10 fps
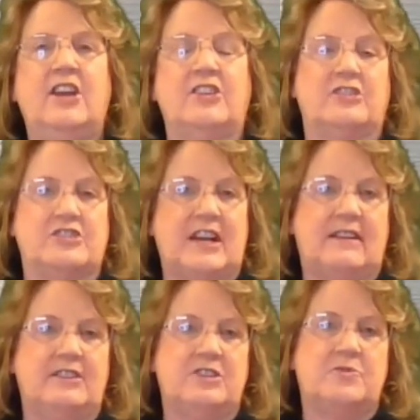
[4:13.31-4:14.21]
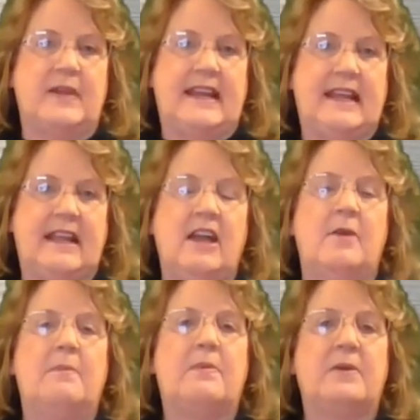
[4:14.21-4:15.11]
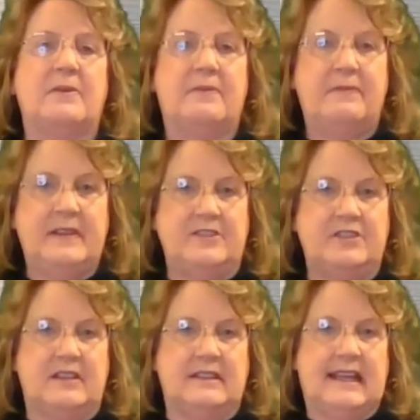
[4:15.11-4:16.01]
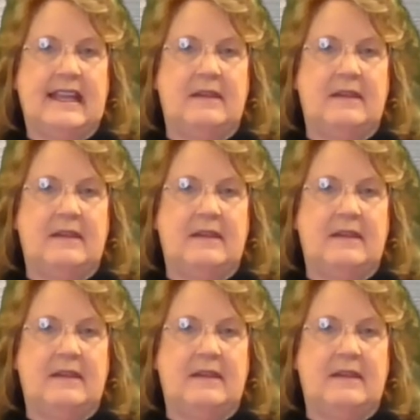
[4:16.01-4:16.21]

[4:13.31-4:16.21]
your child is reading proficiently.